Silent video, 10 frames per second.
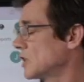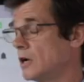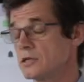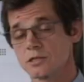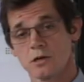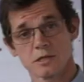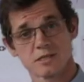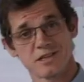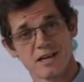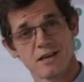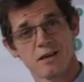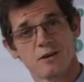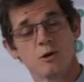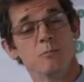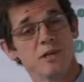a sonnet a day,
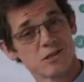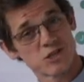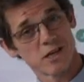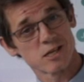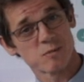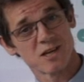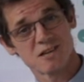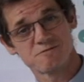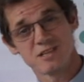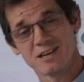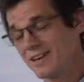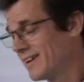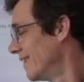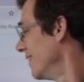a bit of Shakespeare every day.